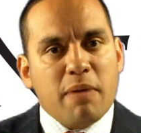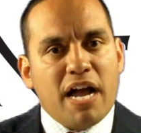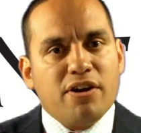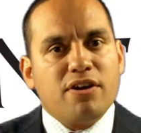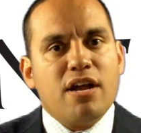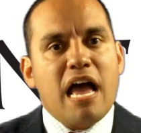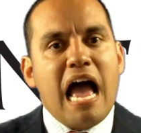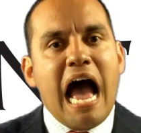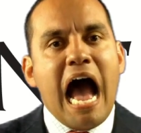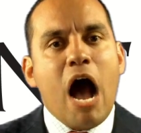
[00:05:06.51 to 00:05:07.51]
Buyer,
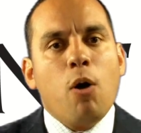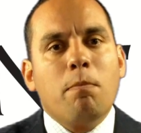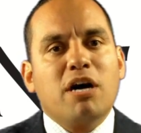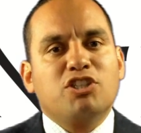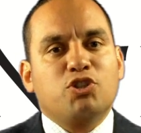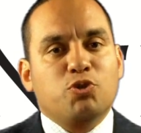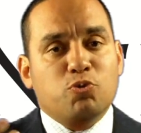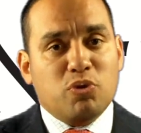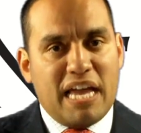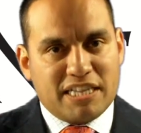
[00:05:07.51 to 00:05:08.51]
how much do
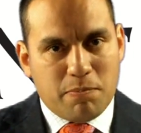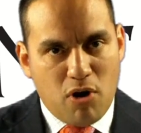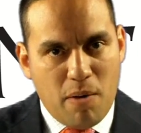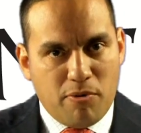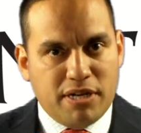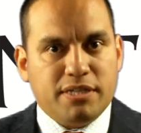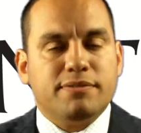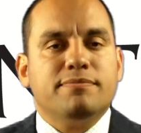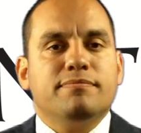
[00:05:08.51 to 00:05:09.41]
you like the property?